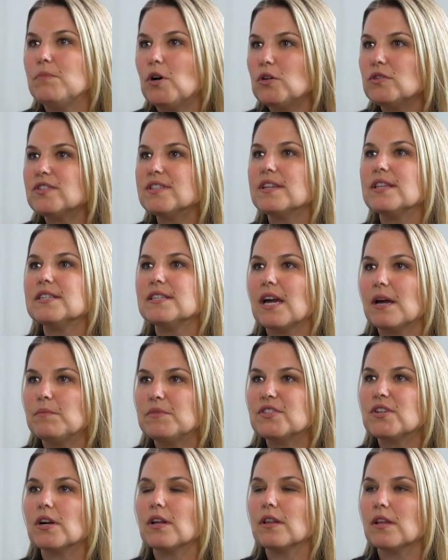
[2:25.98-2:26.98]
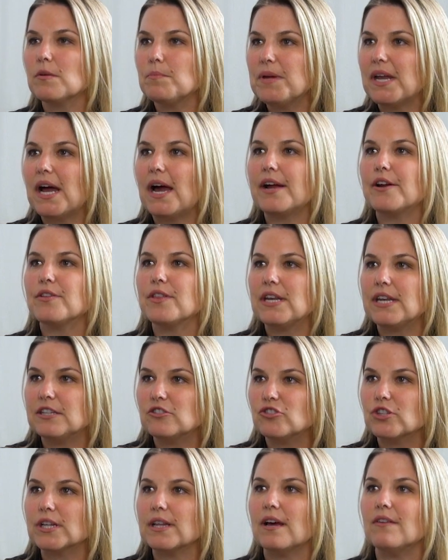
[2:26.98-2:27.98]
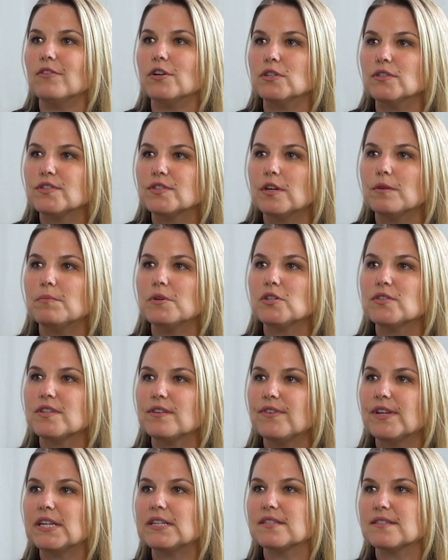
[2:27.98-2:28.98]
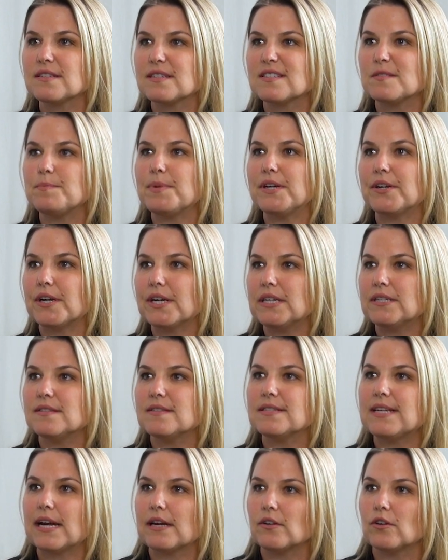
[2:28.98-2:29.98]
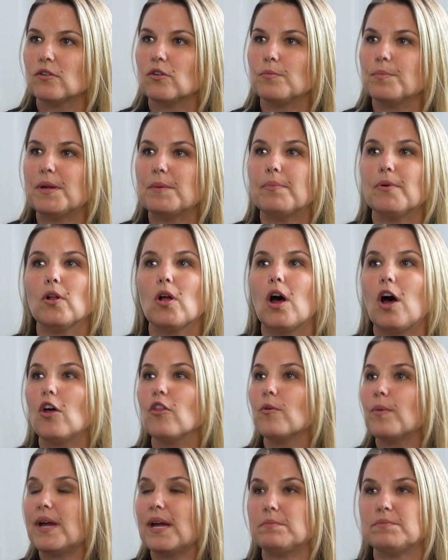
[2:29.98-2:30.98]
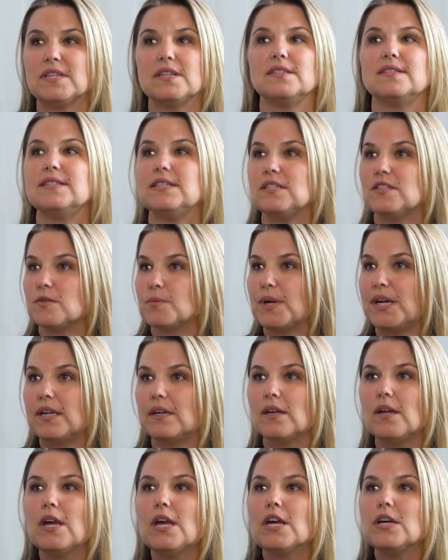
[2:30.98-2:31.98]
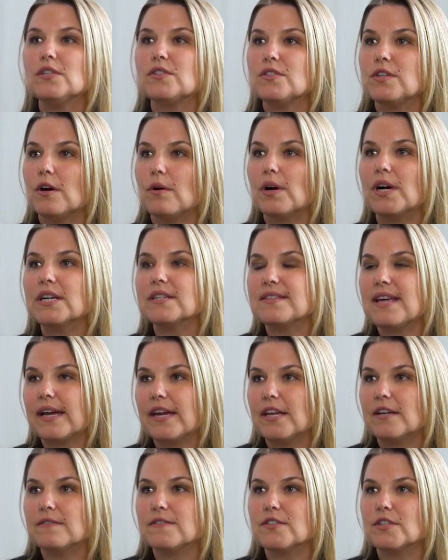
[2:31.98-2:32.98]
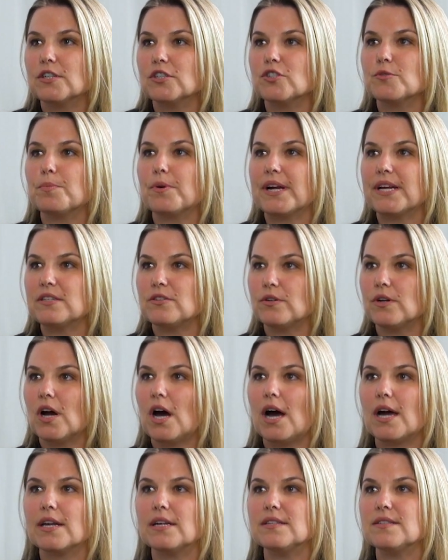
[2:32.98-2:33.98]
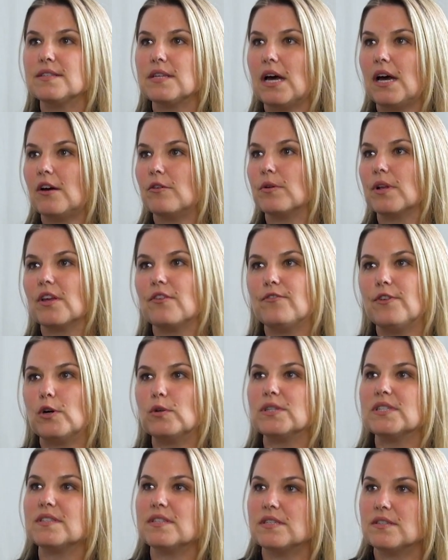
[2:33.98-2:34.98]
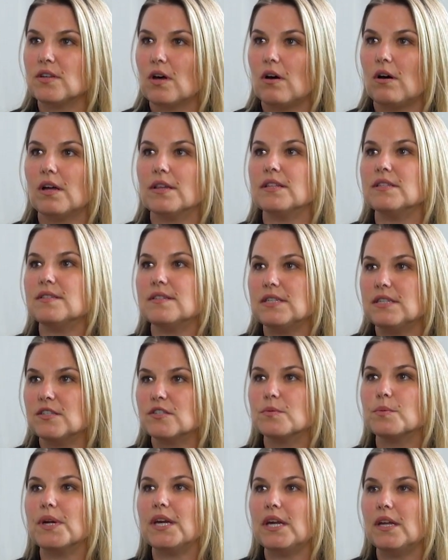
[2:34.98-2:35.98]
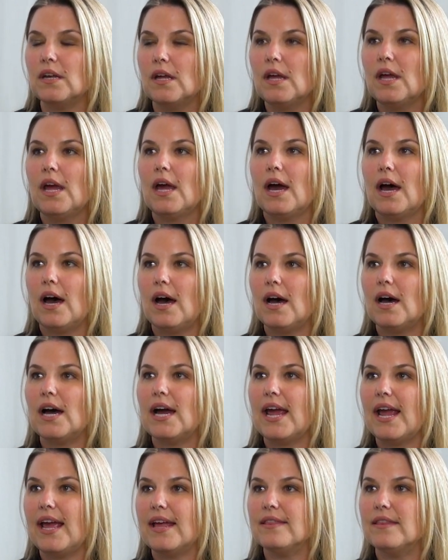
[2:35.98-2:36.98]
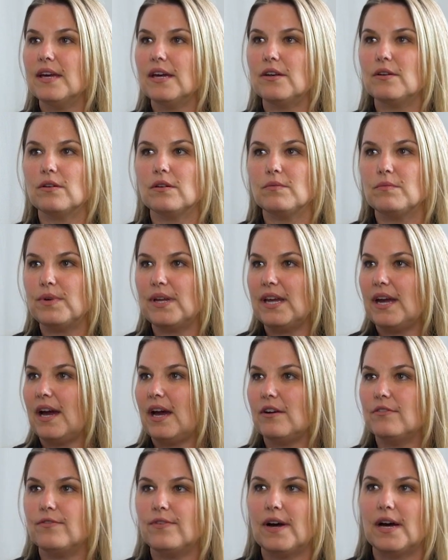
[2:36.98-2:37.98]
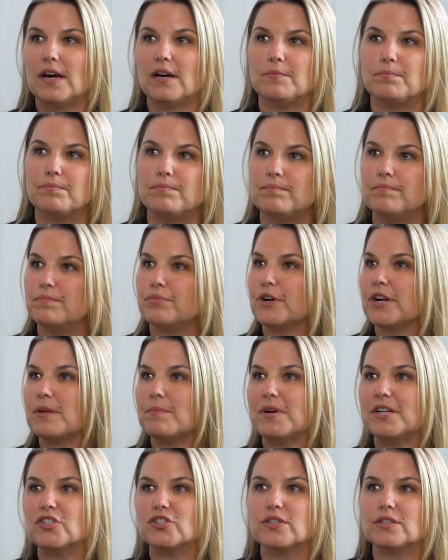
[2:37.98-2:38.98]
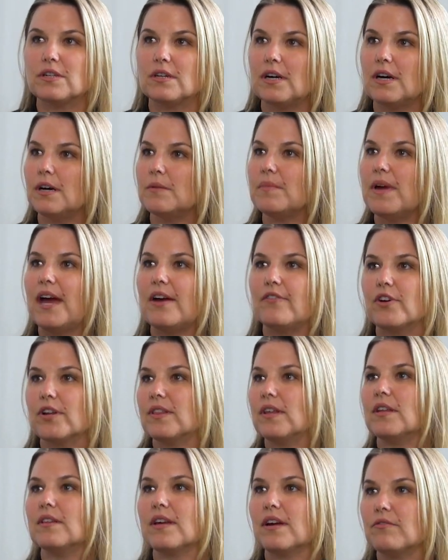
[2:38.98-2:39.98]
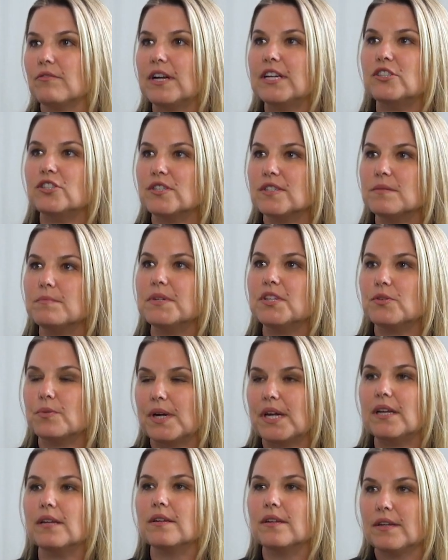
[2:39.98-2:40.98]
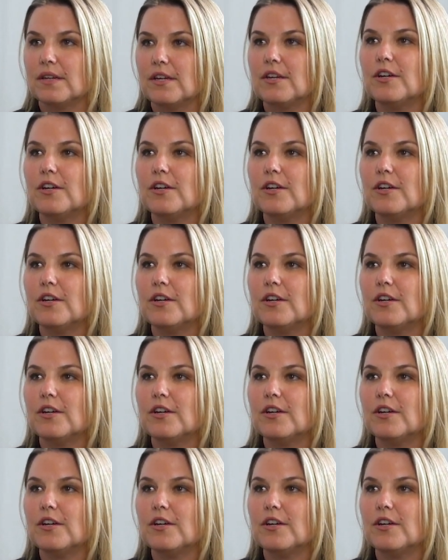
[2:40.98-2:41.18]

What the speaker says: Most of the time we start a little bit higher than entry level. So most of it is experienced technical people all the way up to the C-suite. Okay. So our executive search brand Ducatus really focuses on the C-suite. And then we have pretty much everything that ranges in between.